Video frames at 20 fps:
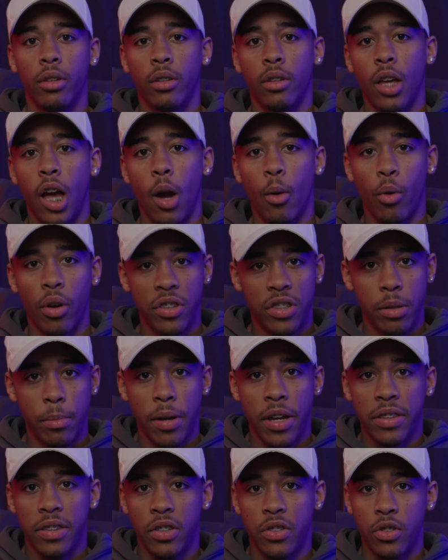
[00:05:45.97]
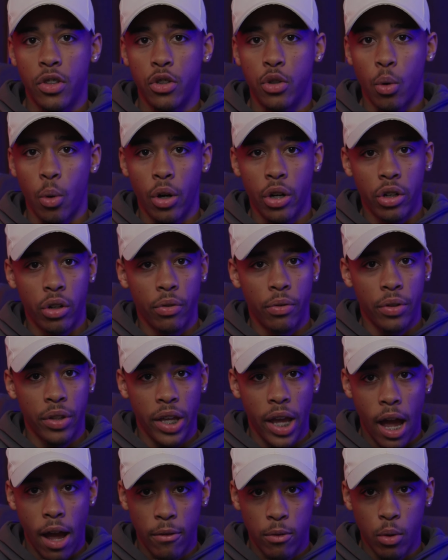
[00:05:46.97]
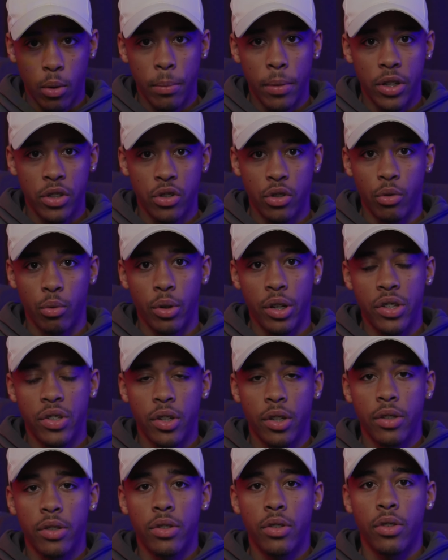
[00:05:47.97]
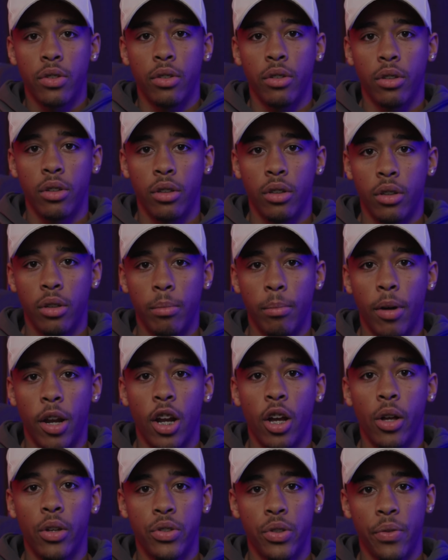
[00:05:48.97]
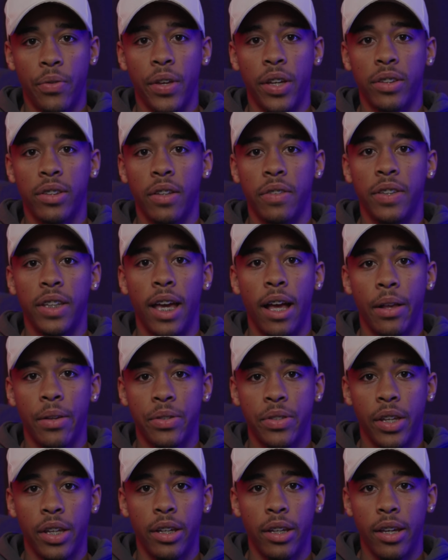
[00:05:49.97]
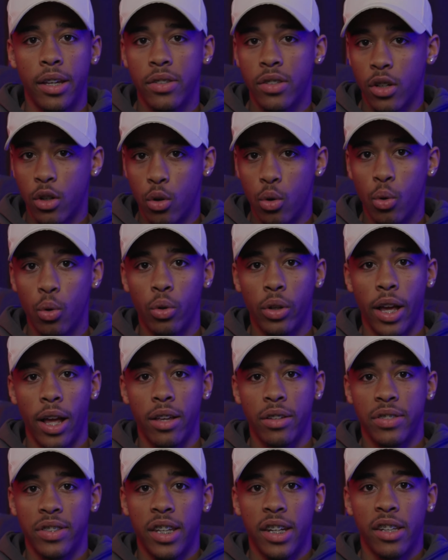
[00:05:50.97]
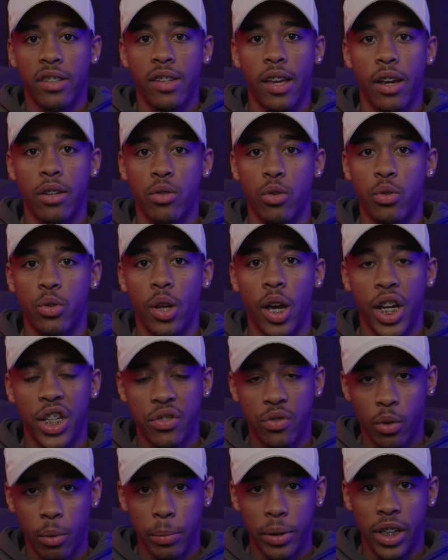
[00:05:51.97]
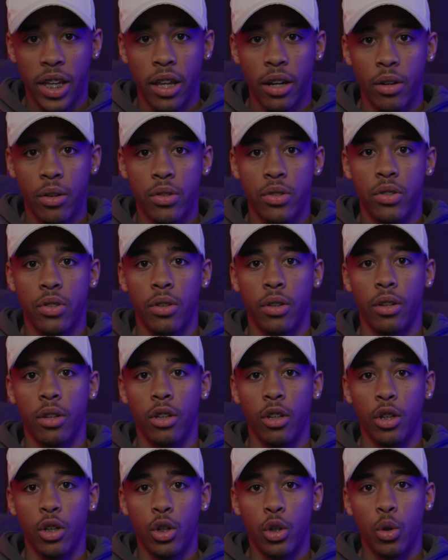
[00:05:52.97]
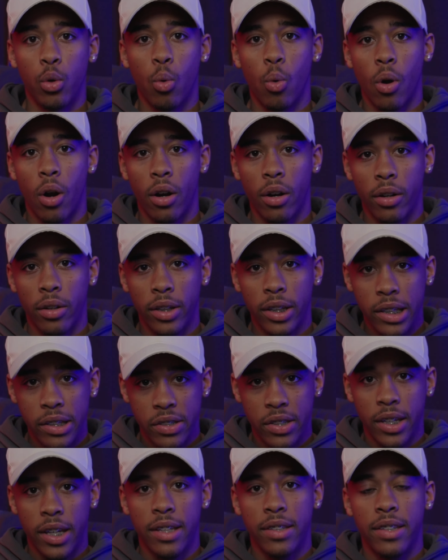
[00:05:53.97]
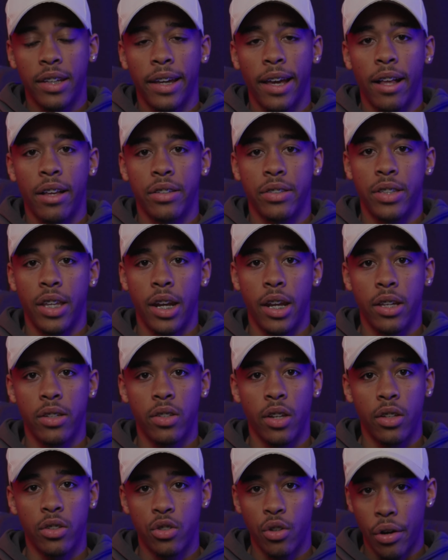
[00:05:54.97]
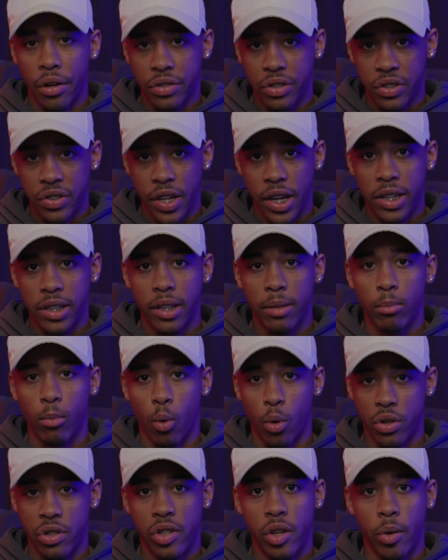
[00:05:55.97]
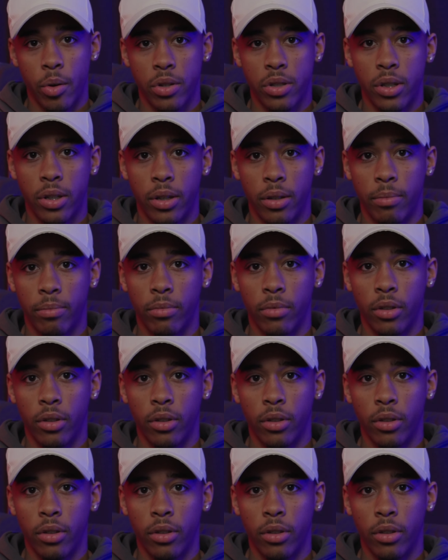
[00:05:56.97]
I wanted to make this tutorial for the aforementioned reasons, but I also think that the L-sit is a cool calisthenics exercise for beginners who are easing into calisthenics and starting to take it more seriously.